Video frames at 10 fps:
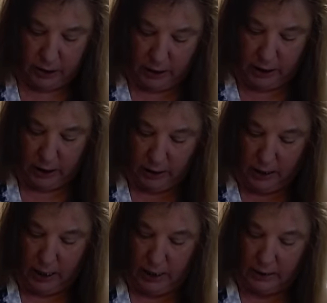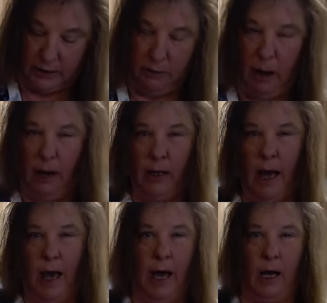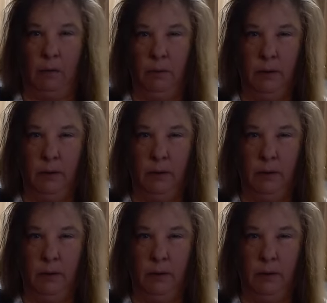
cook like a small ham